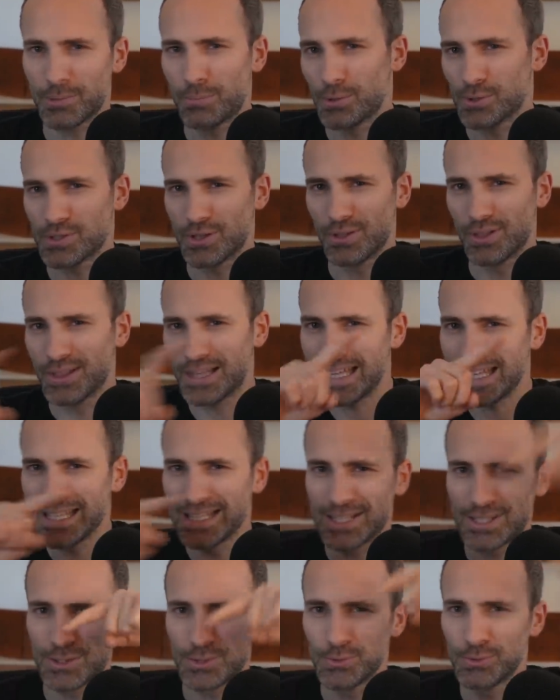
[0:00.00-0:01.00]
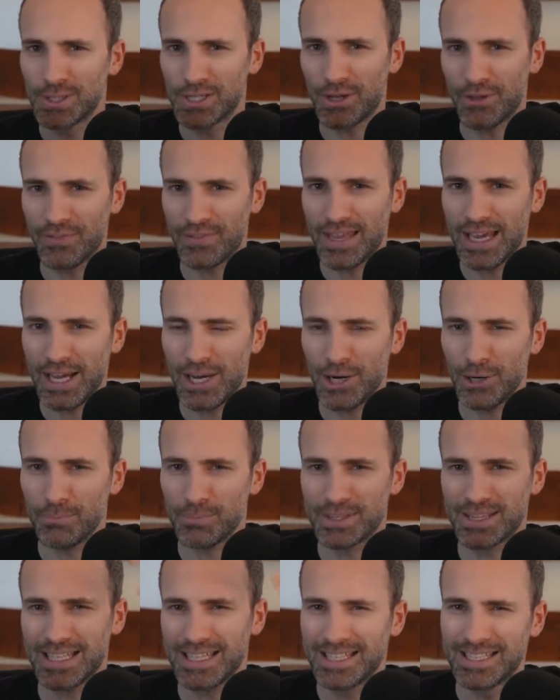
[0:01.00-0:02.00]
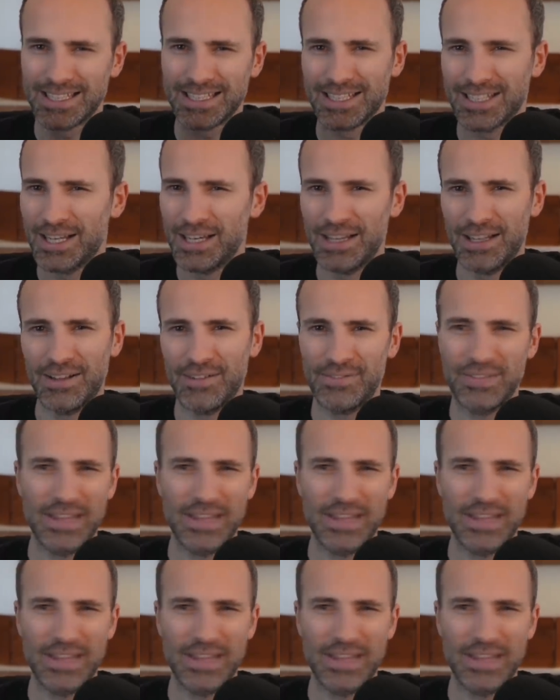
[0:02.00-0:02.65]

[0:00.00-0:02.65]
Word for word: I can post a link to it on there, but then